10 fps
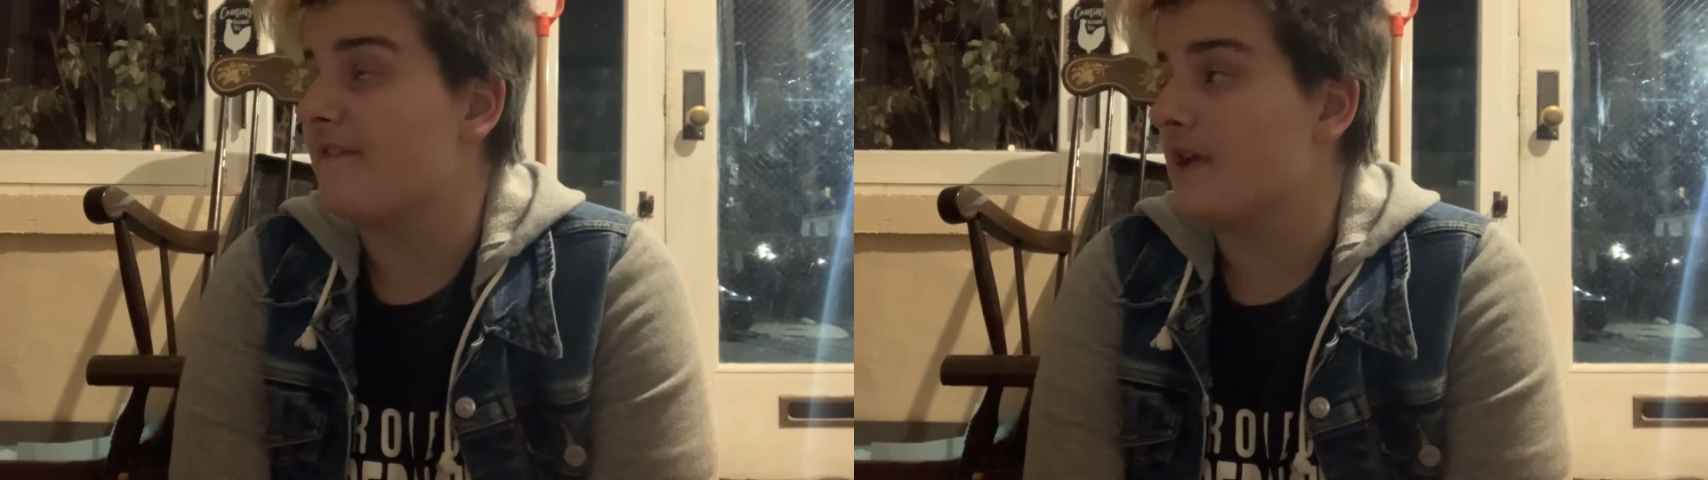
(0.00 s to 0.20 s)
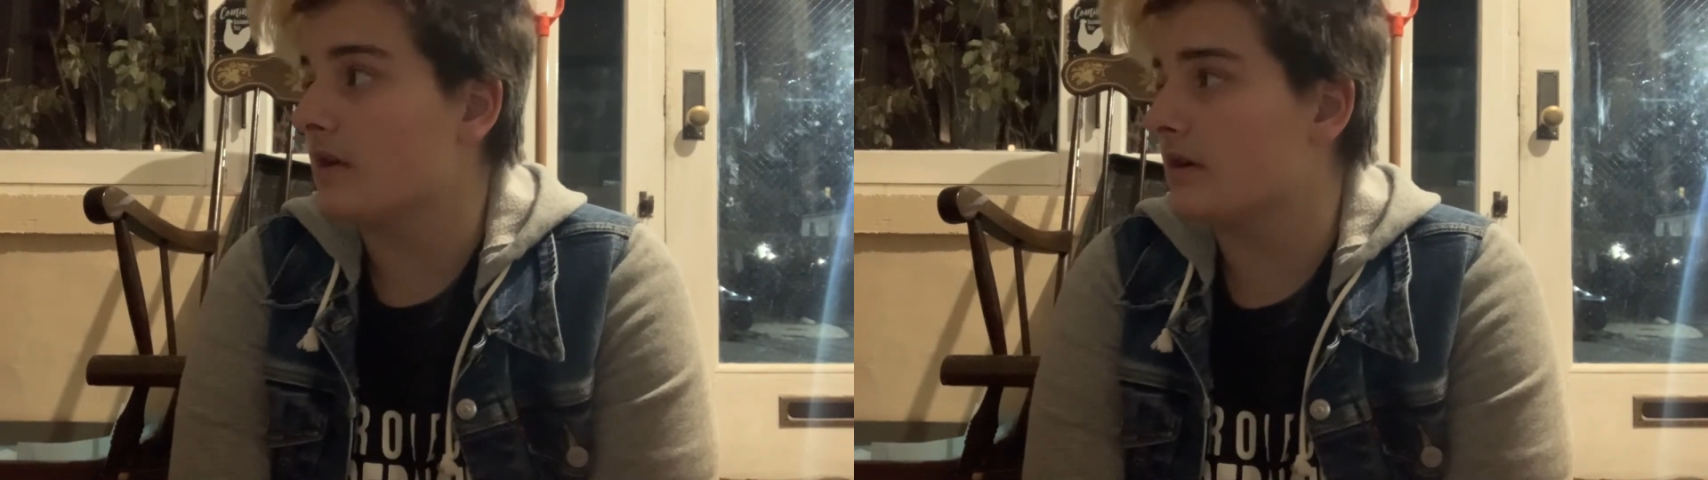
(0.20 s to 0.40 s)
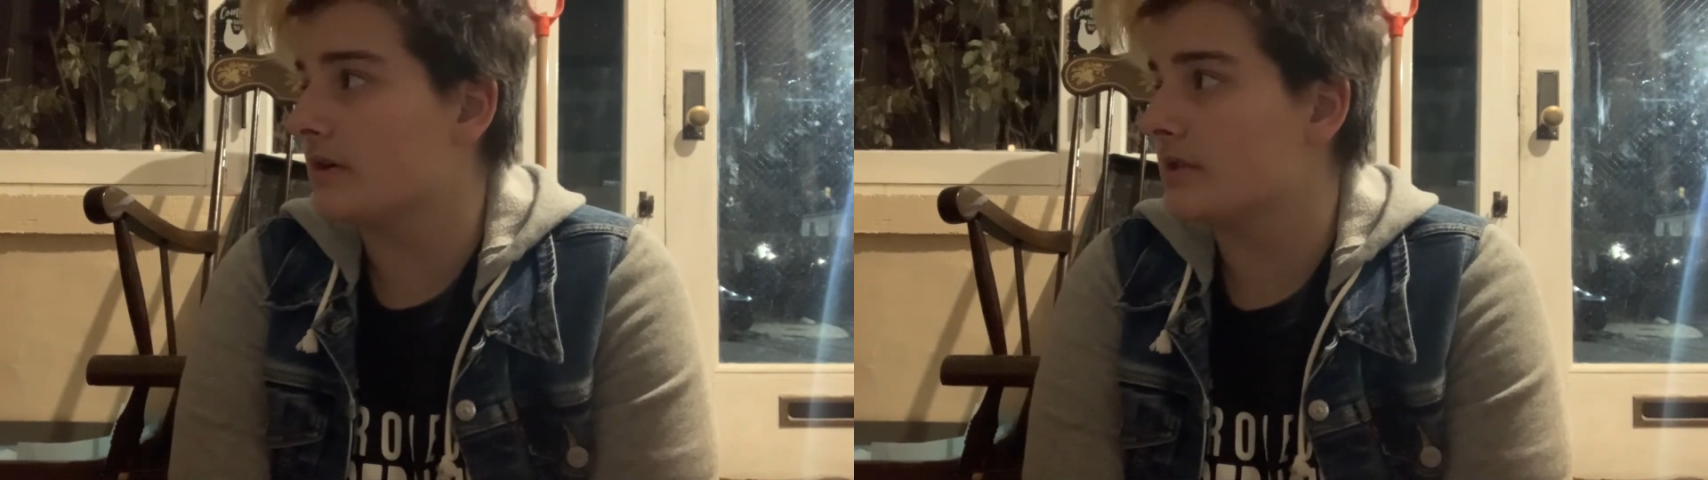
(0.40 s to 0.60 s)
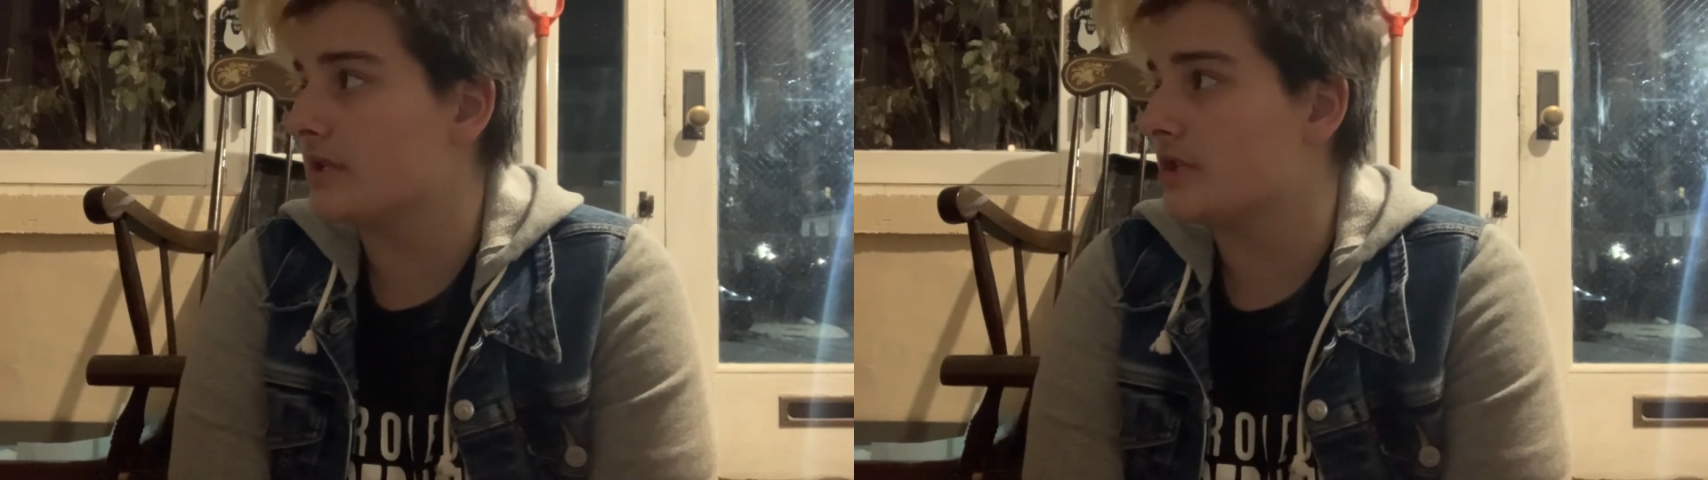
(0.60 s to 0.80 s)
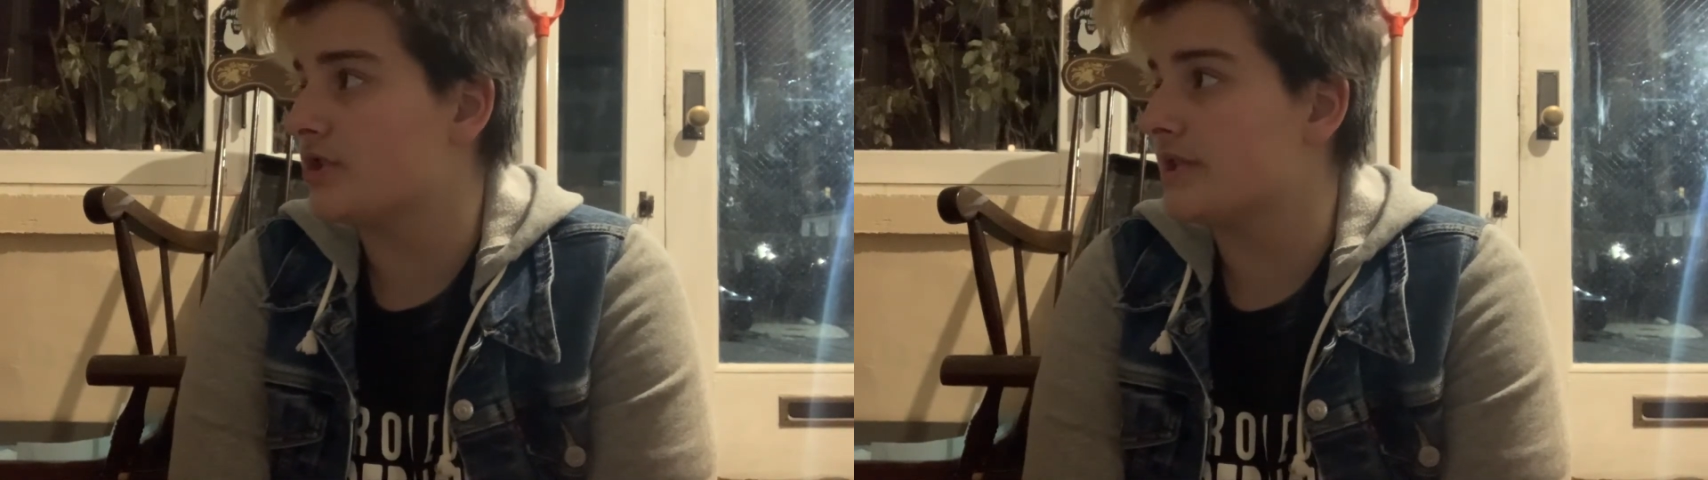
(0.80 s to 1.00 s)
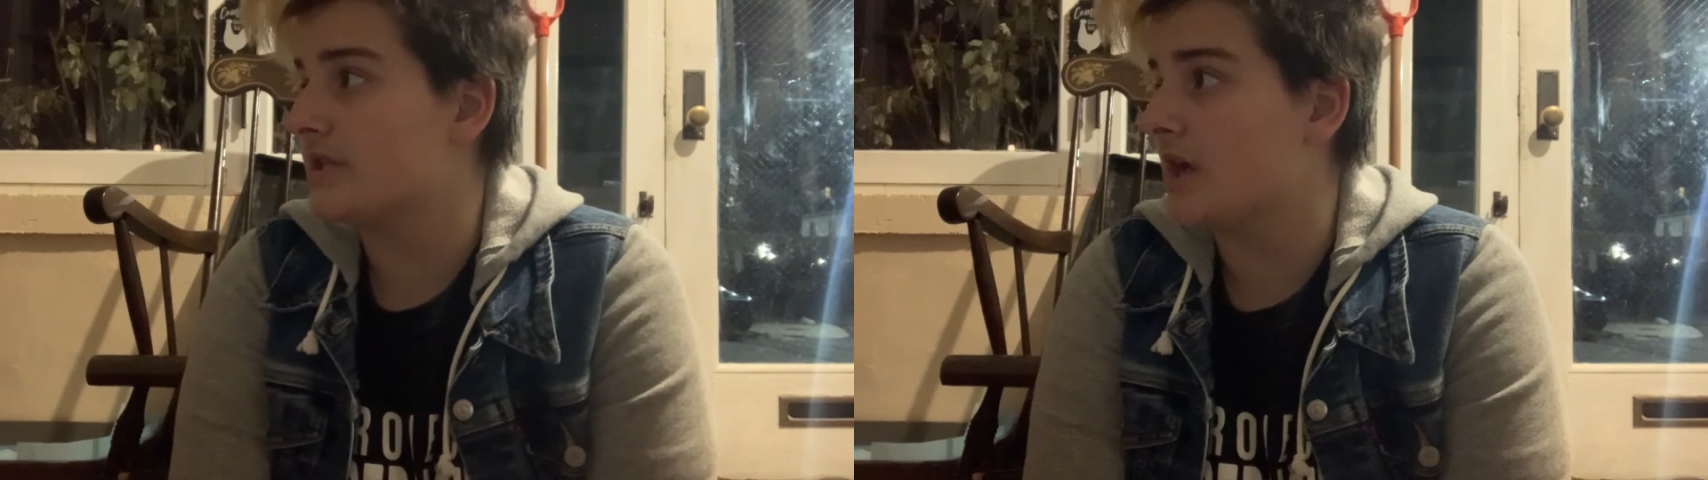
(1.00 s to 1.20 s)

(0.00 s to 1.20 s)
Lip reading: fingers that she's